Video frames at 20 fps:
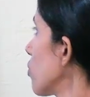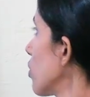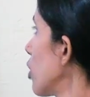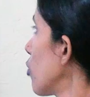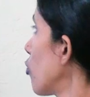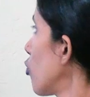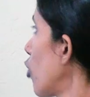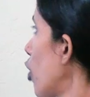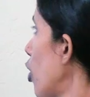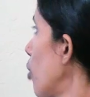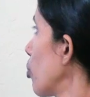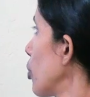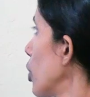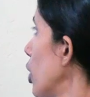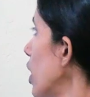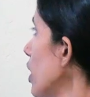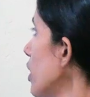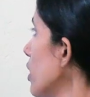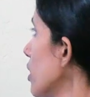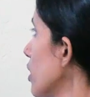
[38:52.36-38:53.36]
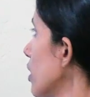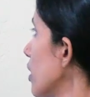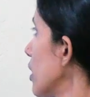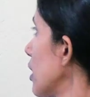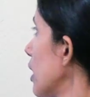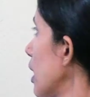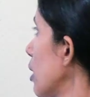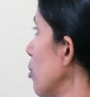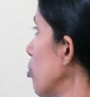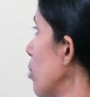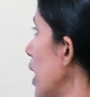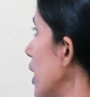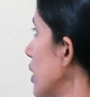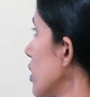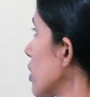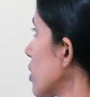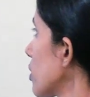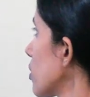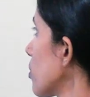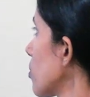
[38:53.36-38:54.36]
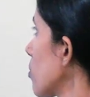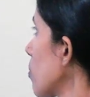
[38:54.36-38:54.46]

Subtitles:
will form your grey matter.